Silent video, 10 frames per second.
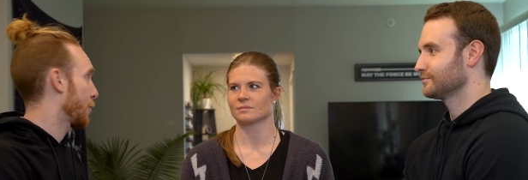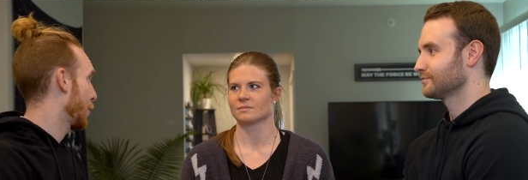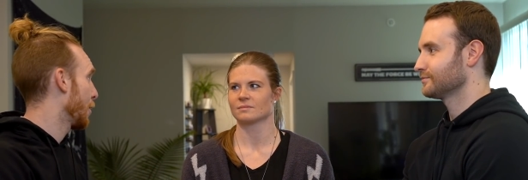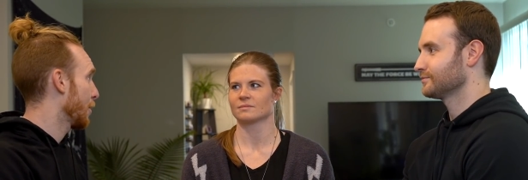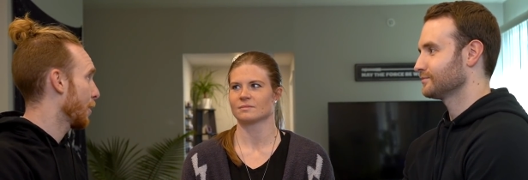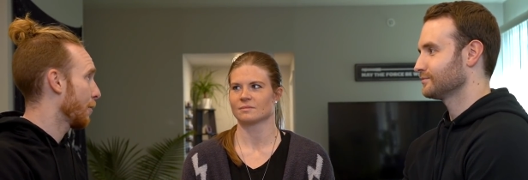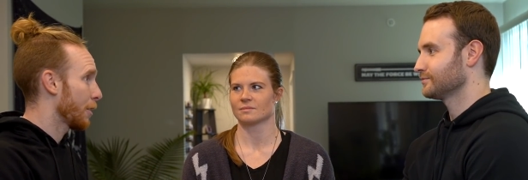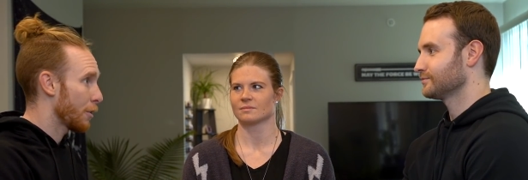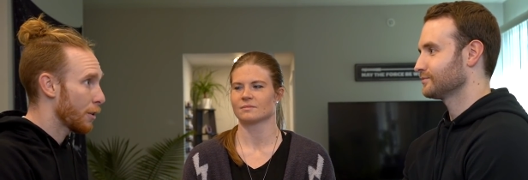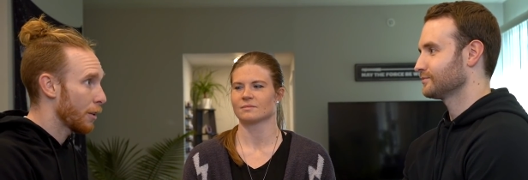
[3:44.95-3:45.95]
Speaker 1: turn yourself
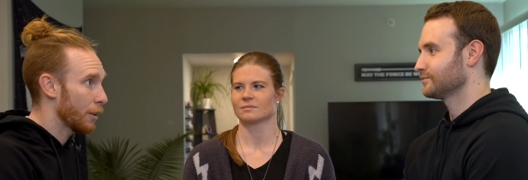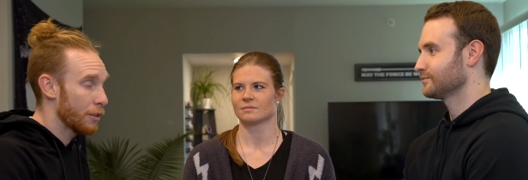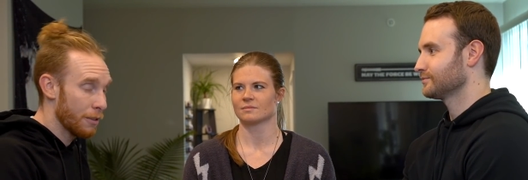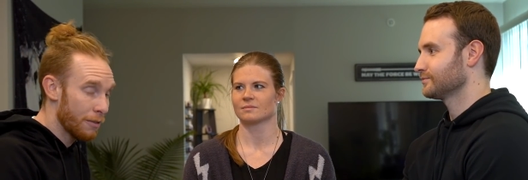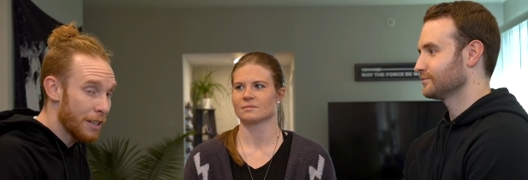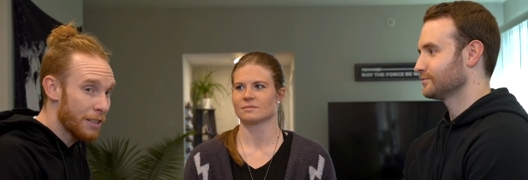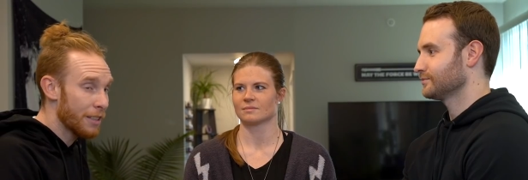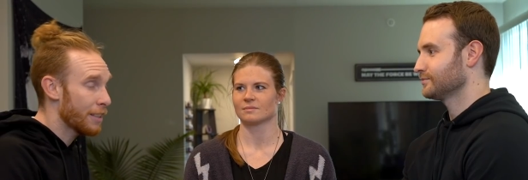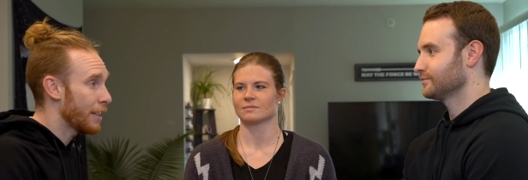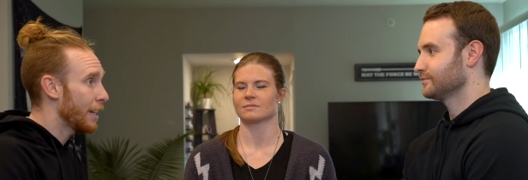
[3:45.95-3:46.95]
into adrenal
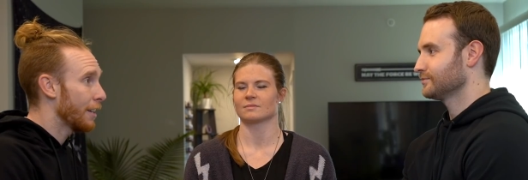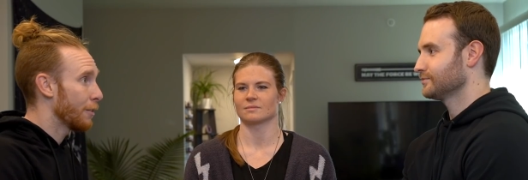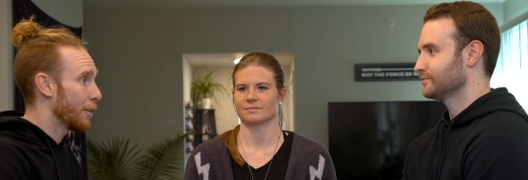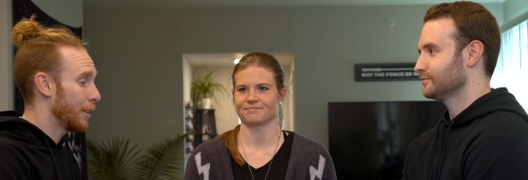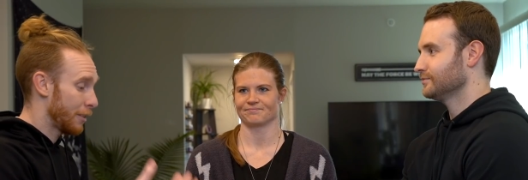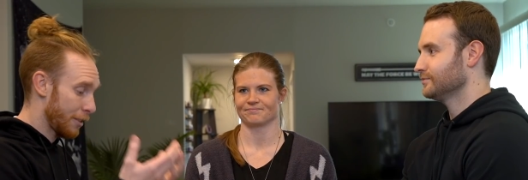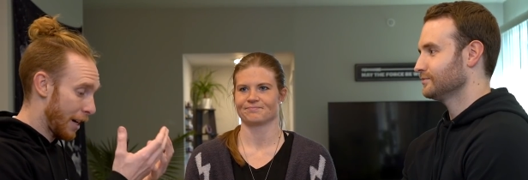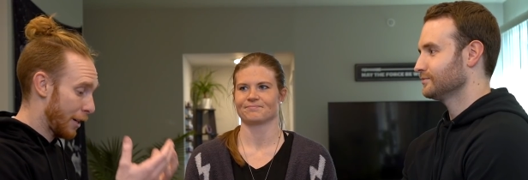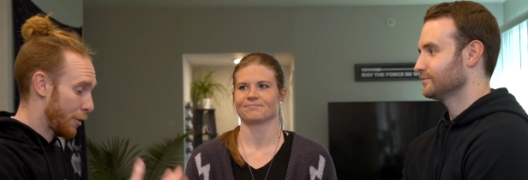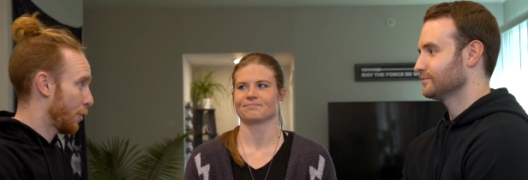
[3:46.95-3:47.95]
insufficiency and really just
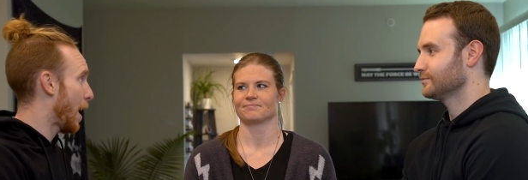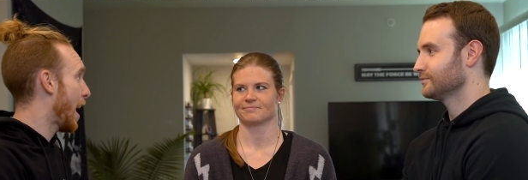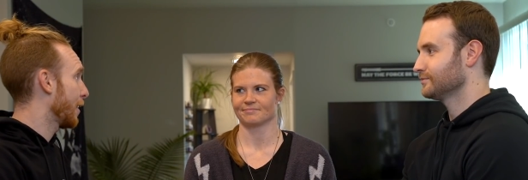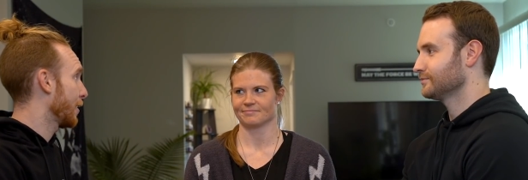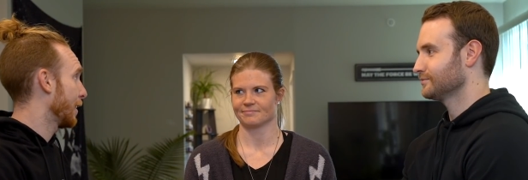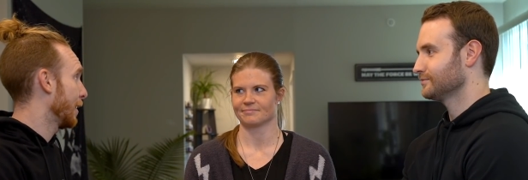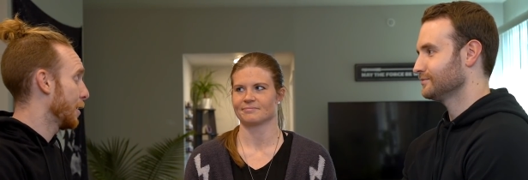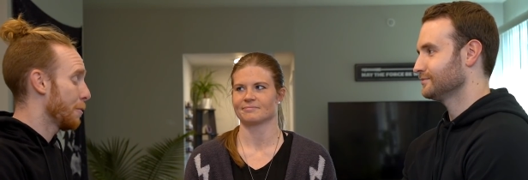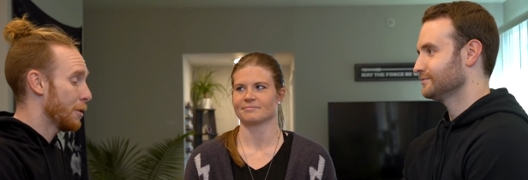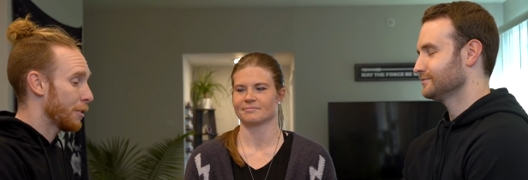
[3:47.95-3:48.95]
like crash, and then
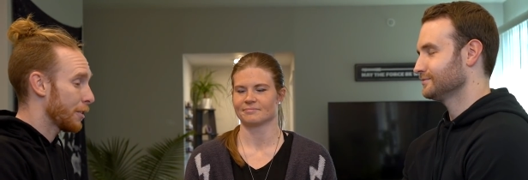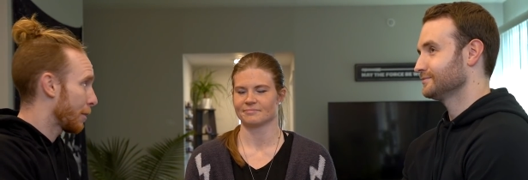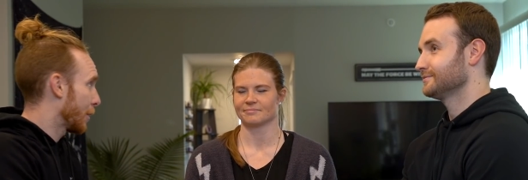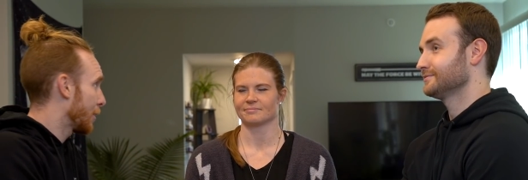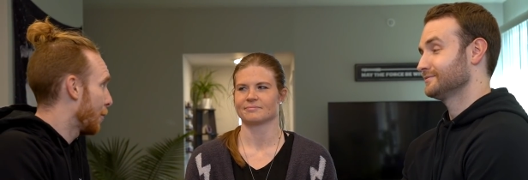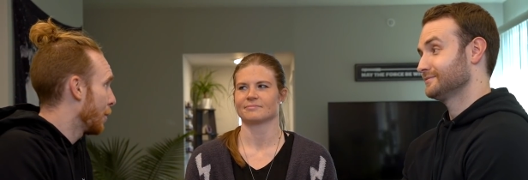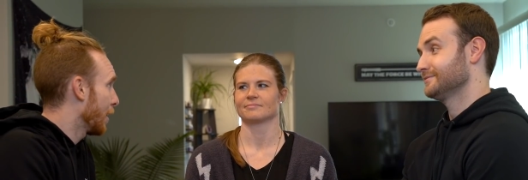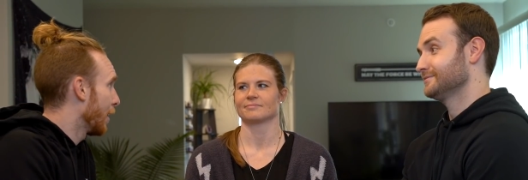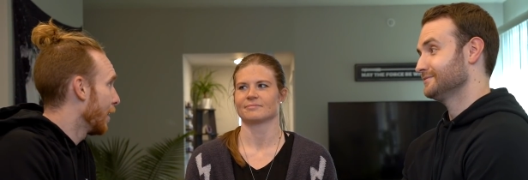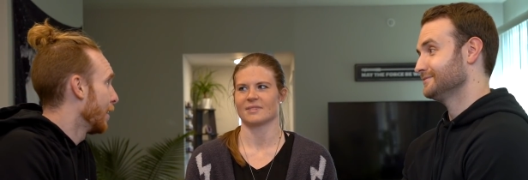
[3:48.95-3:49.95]
your immune system goes down with
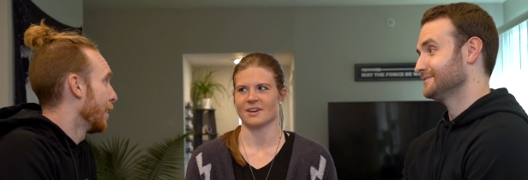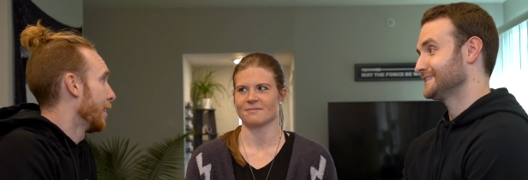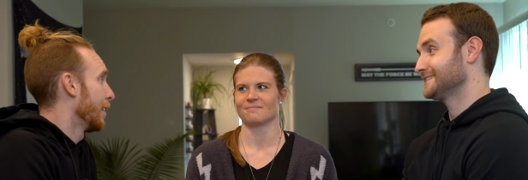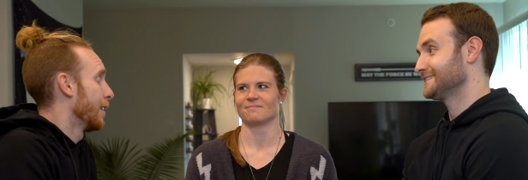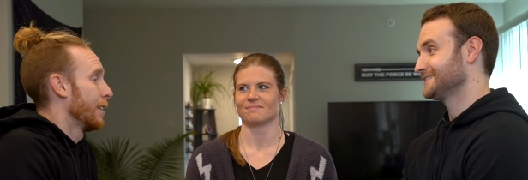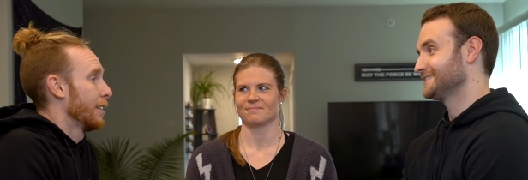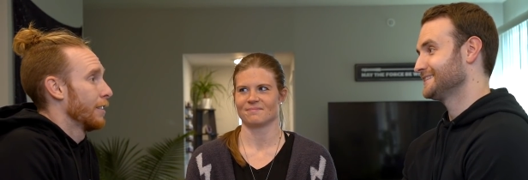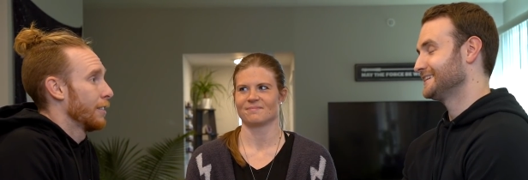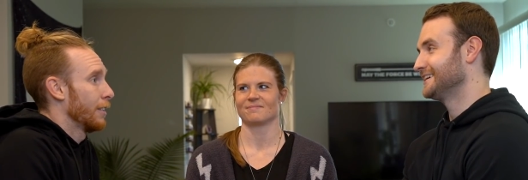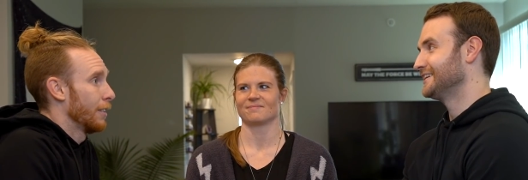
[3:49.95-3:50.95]
it.
Speaker 2: Yeah. Yes.
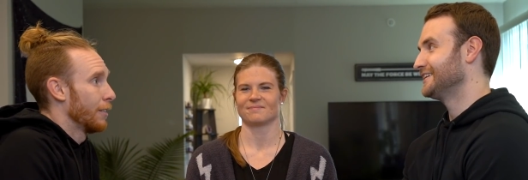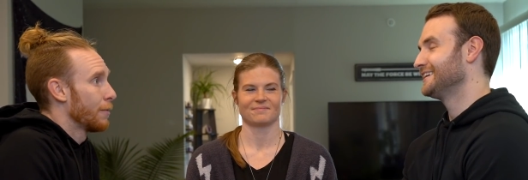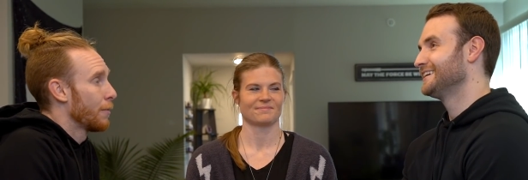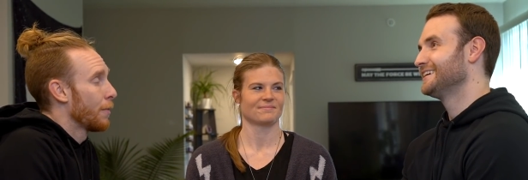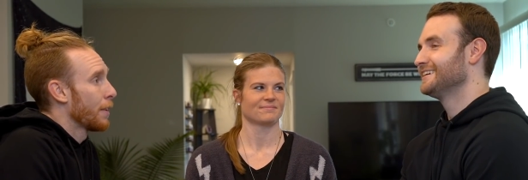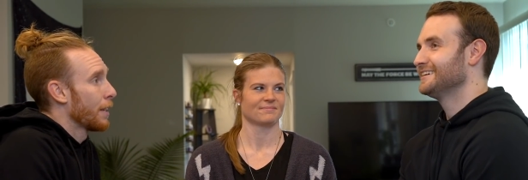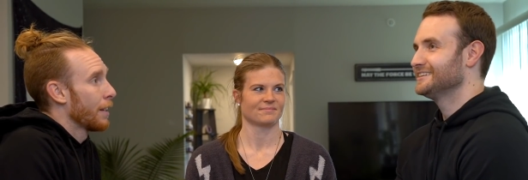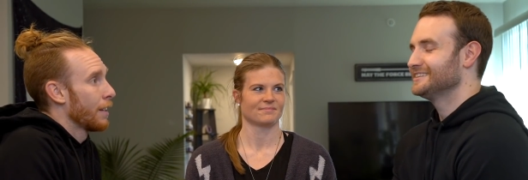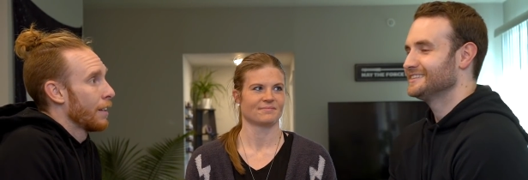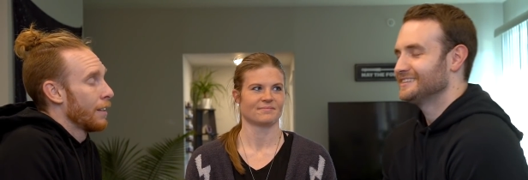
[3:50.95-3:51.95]
Speaker 3: So. And
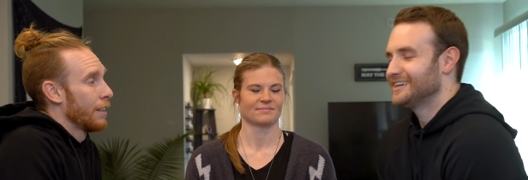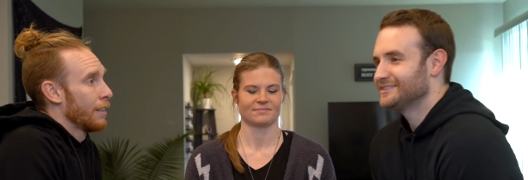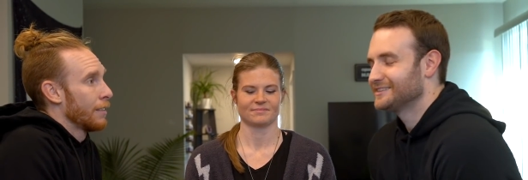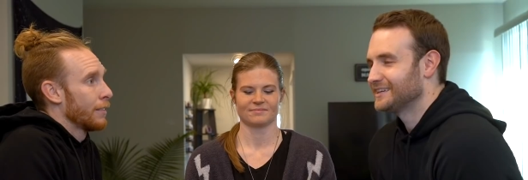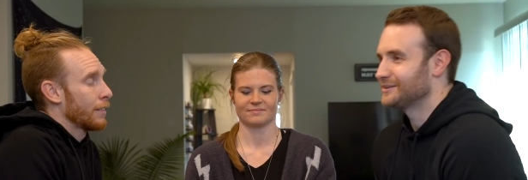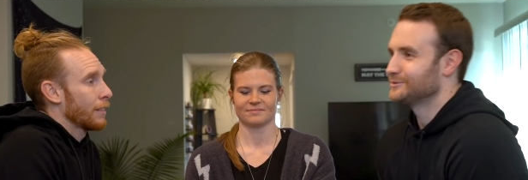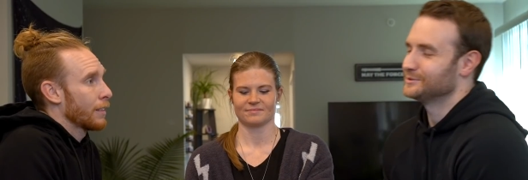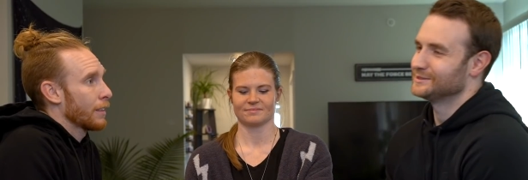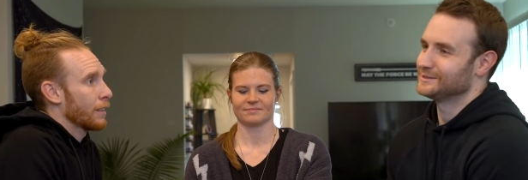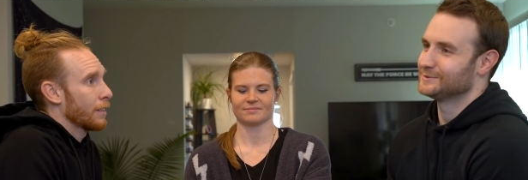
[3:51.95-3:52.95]
that that gives
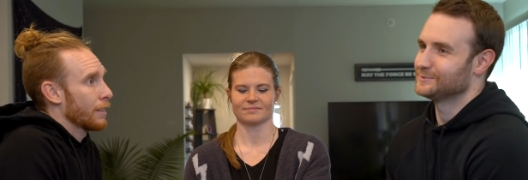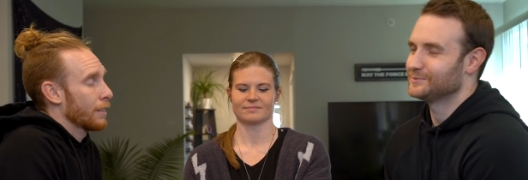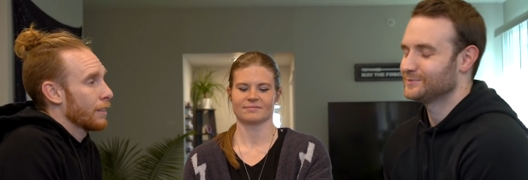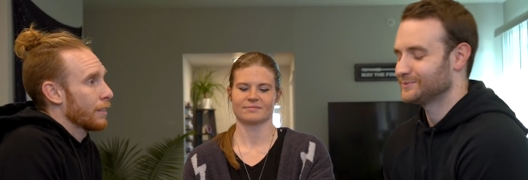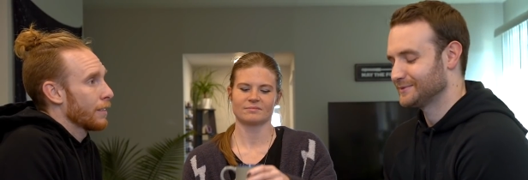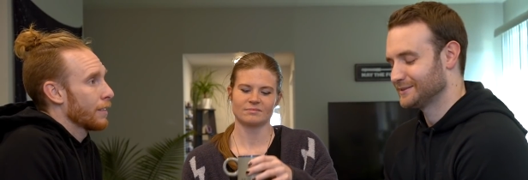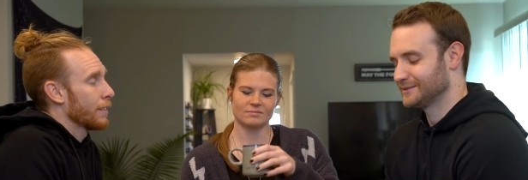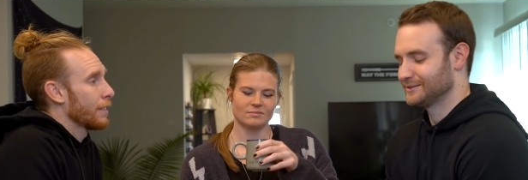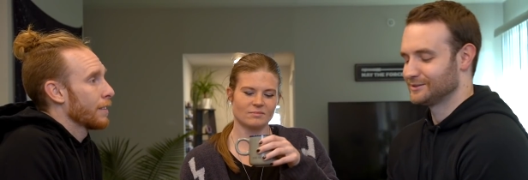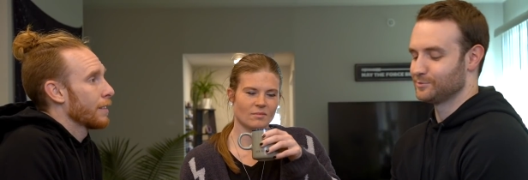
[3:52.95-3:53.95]
me some
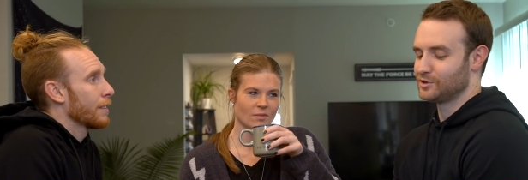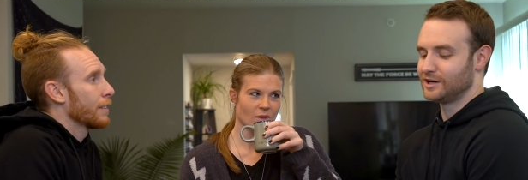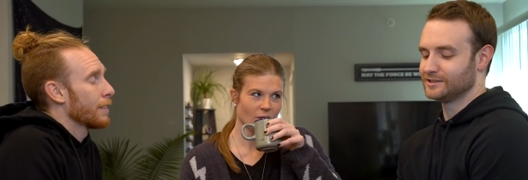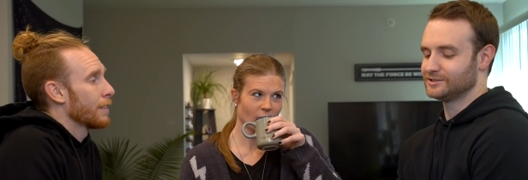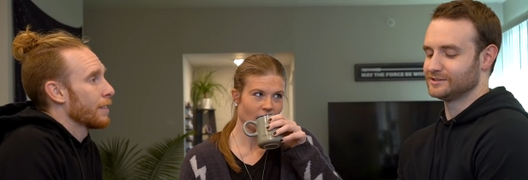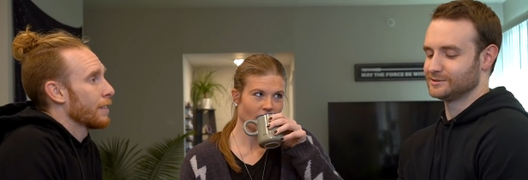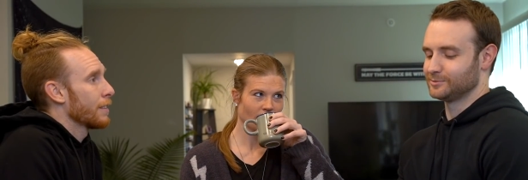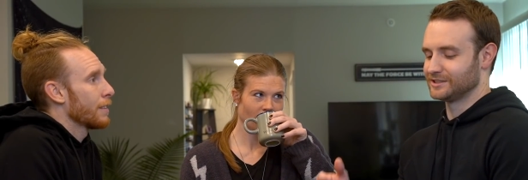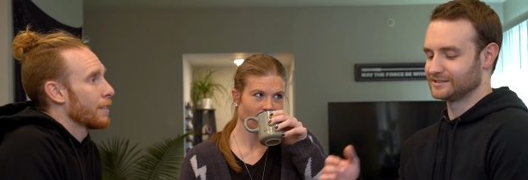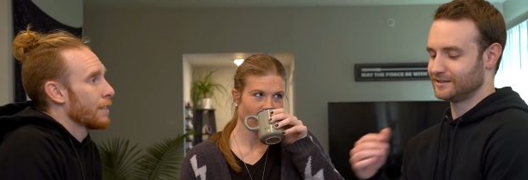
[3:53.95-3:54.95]
some thoughts on some
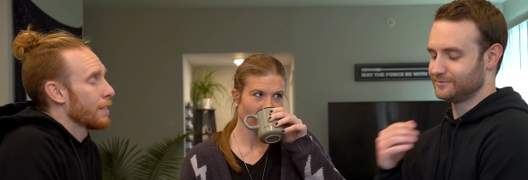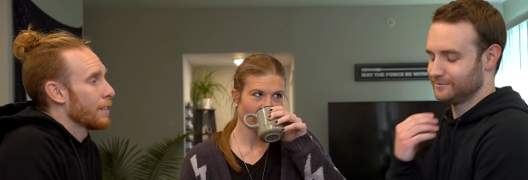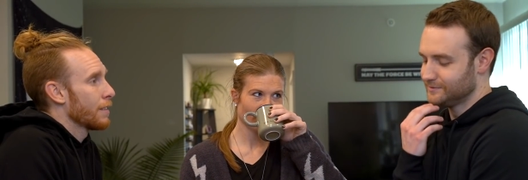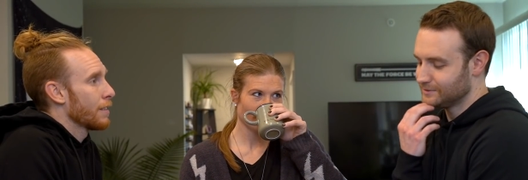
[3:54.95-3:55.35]
things I've